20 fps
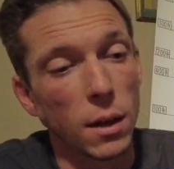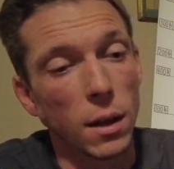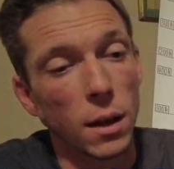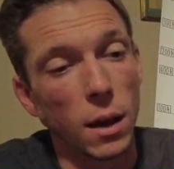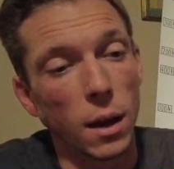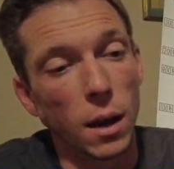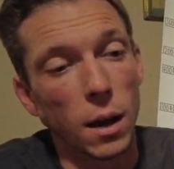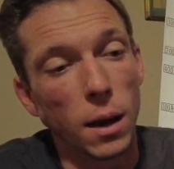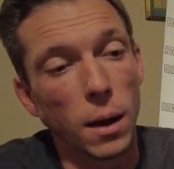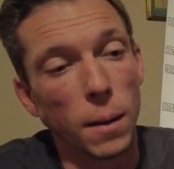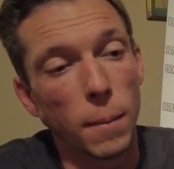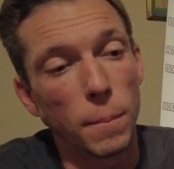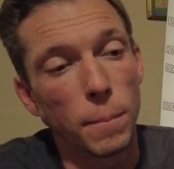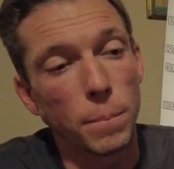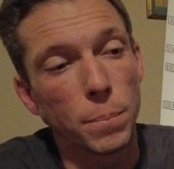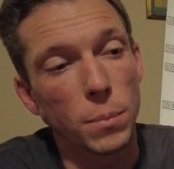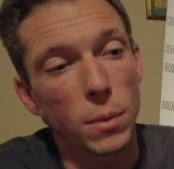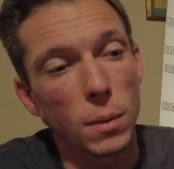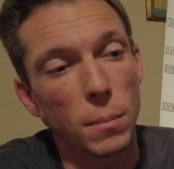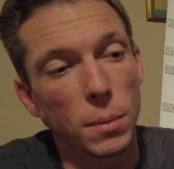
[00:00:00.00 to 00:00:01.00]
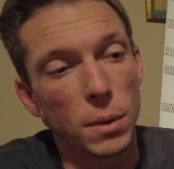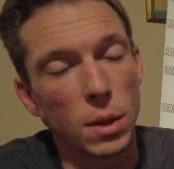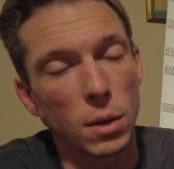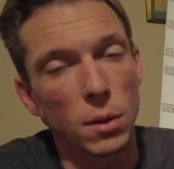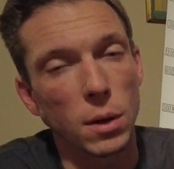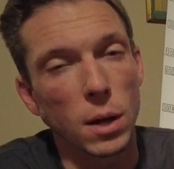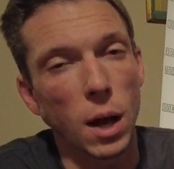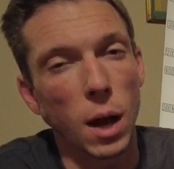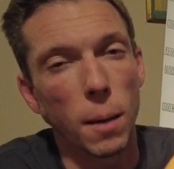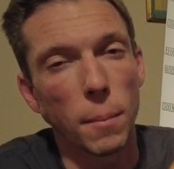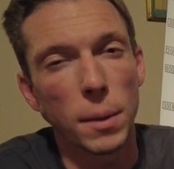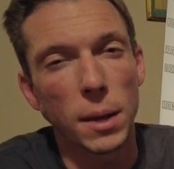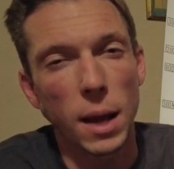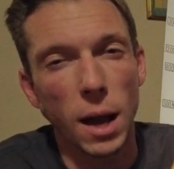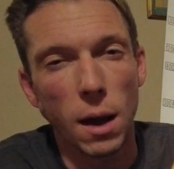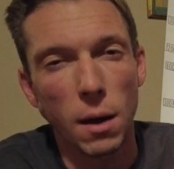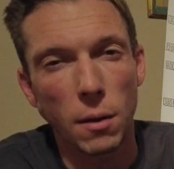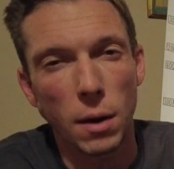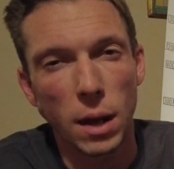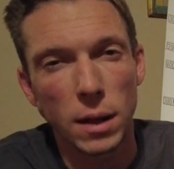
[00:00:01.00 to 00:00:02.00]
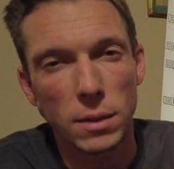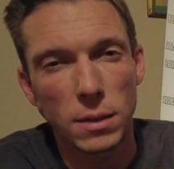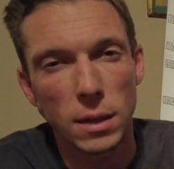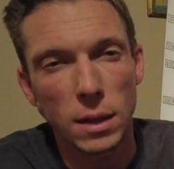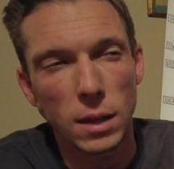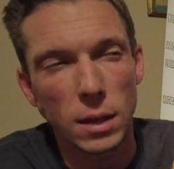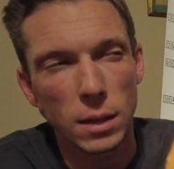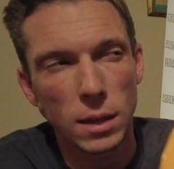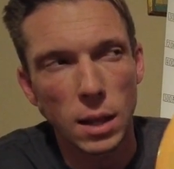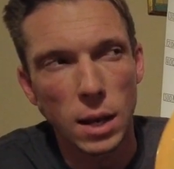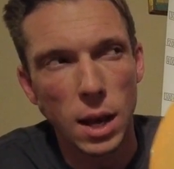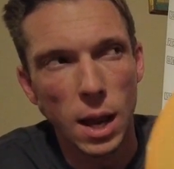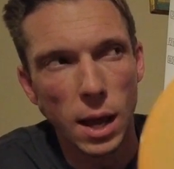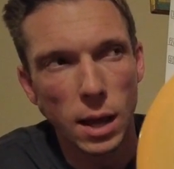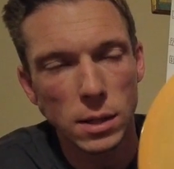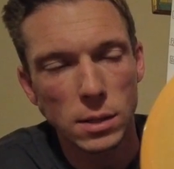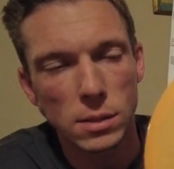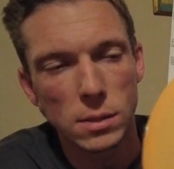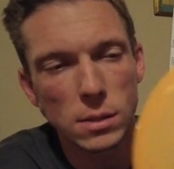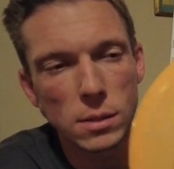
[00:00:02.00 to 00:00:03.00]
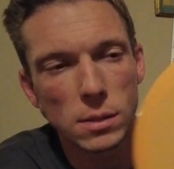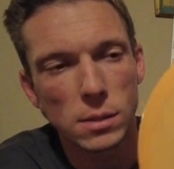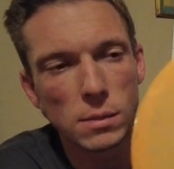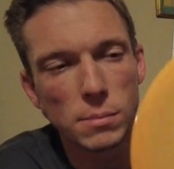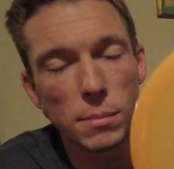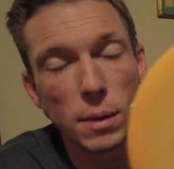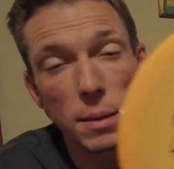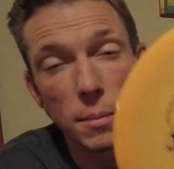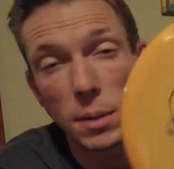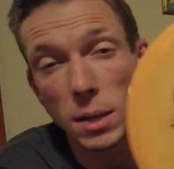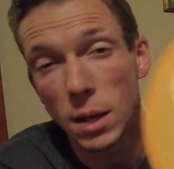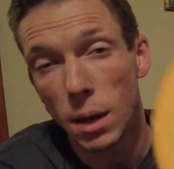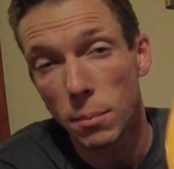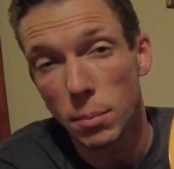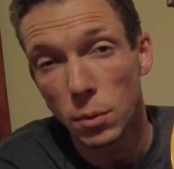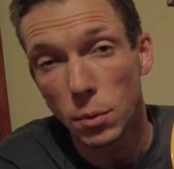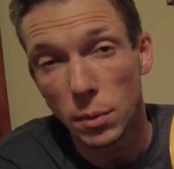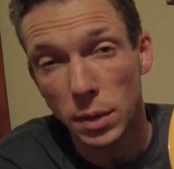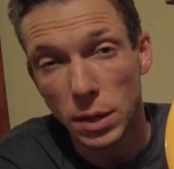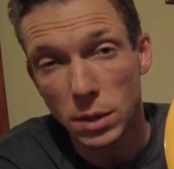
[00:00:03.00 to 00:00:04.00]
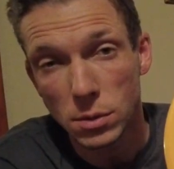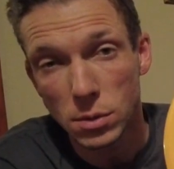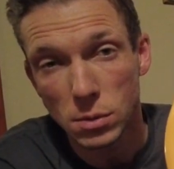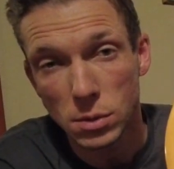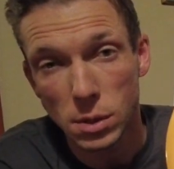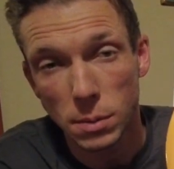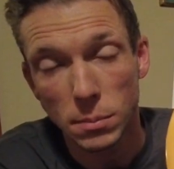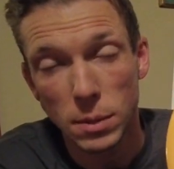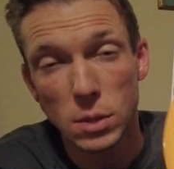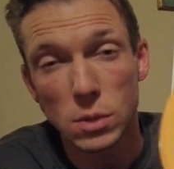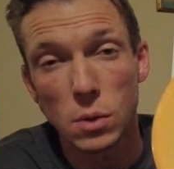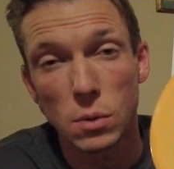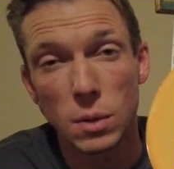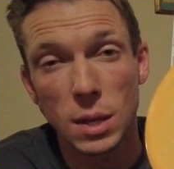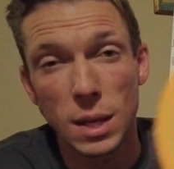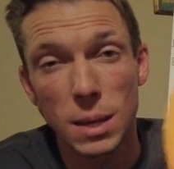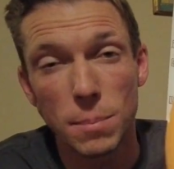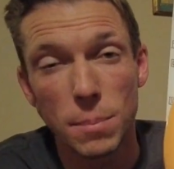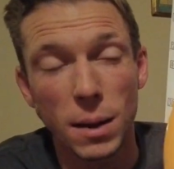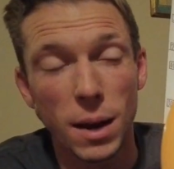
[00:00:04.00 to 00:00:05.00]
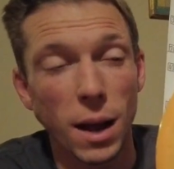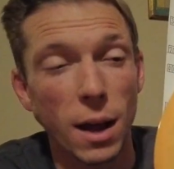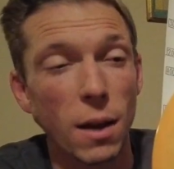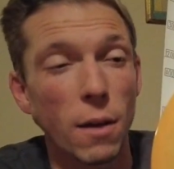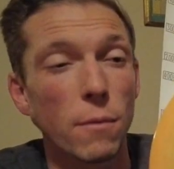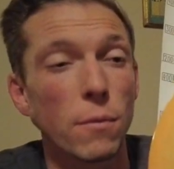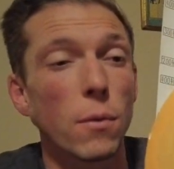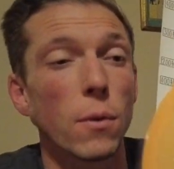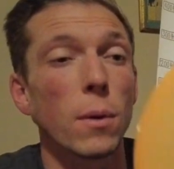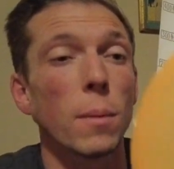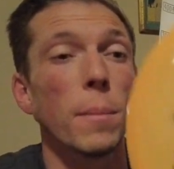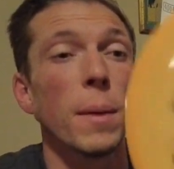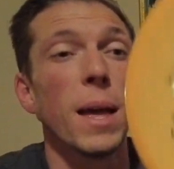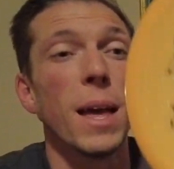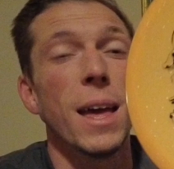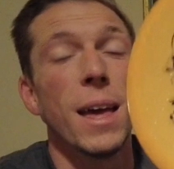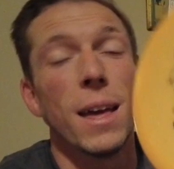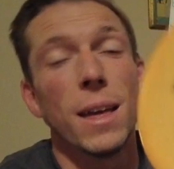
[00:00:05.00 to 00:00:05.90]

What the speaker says: but they're coming out, I think, in the next maybe couple weeks or something. So keep an eye out for them.